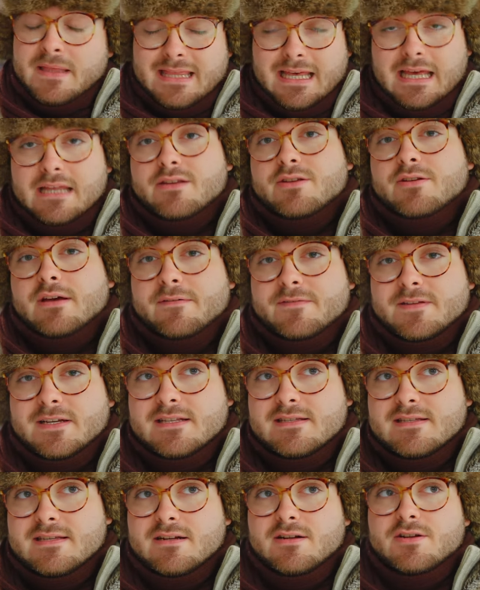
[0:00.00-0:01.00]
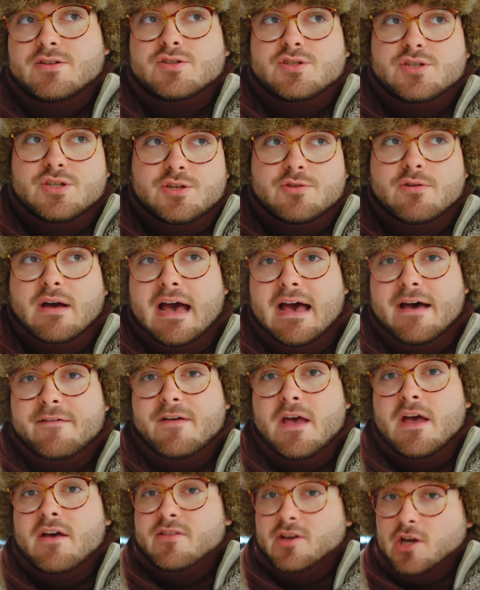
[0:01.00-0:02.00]
But then you have to consider, do you
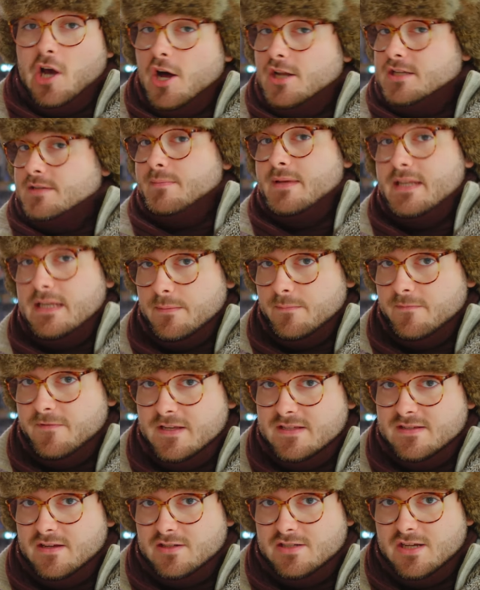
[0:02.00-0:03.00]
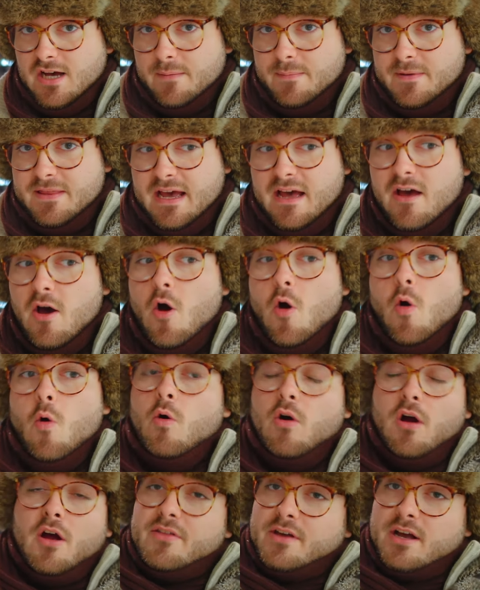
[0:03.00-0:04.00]
have the condominium fees on top of that?
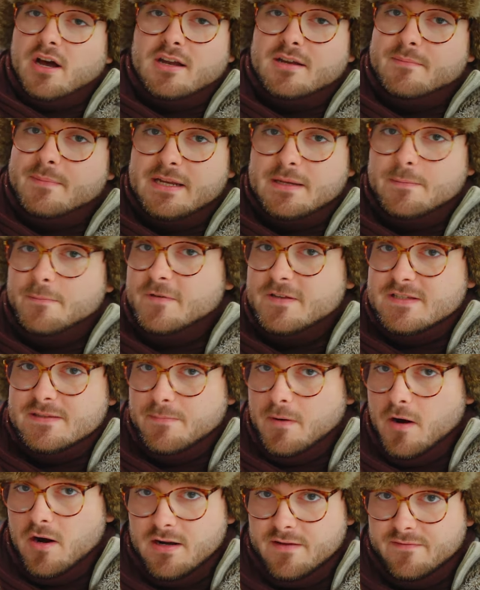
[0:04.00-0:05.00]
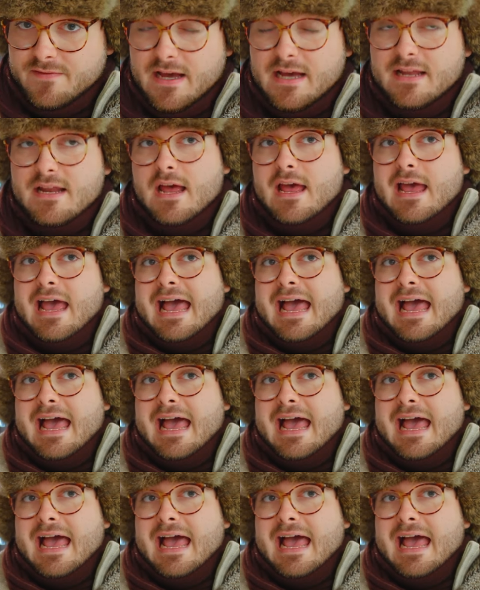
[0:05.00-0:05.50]
Or are the condominium fees a part of that?